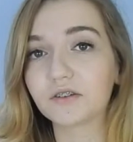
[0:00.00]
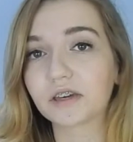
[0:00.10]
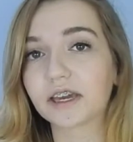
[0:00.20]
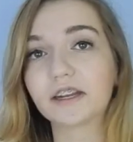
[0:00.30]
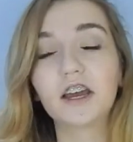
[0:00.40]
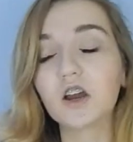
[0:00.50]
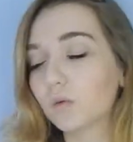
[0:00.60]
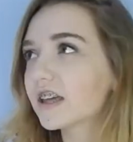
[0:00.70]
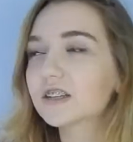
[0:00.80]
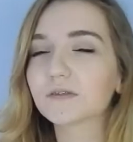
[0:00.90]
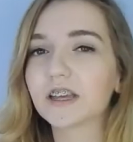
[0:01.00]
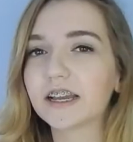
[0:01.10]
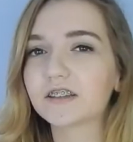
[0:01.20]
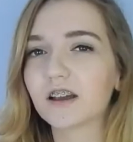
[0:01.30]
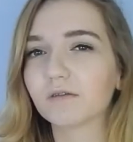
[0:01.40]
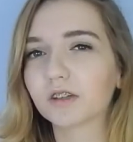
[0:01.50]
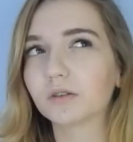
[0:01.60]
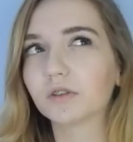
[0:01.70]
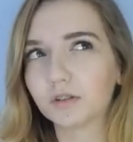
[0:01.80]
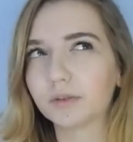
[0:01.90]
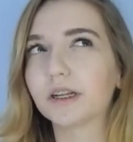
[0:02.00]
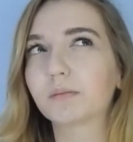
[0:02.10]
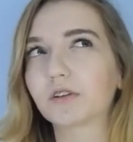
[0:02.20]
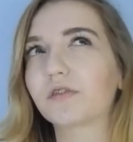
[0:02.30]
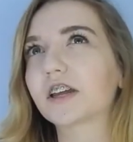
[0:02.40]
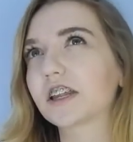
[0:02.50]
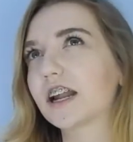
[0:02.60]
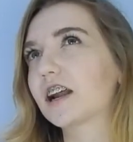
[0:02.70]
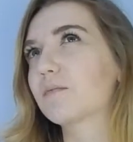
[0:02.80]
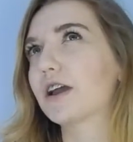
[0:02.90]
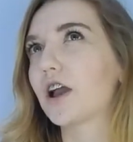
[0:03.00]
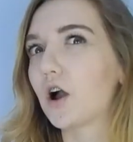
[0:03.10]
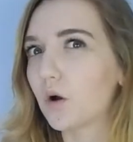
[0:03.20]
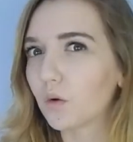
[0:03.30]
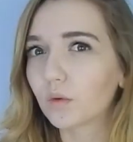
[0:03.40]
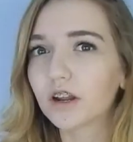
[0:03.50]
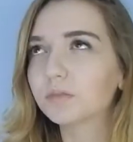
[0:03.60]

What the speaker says: Duquette. Thanks for the answer, I really wouldn't have been able to figure that out on my own.